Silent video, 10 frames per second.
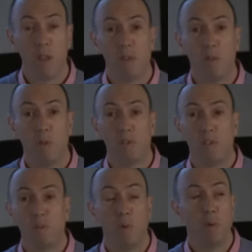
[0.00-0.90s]
of the talks
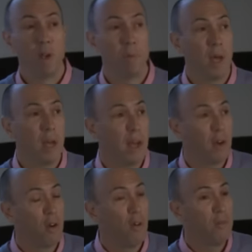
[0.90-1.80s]
this morning about how
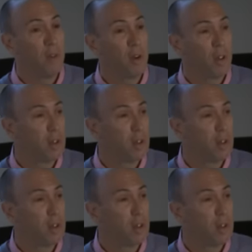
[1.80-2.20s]
confident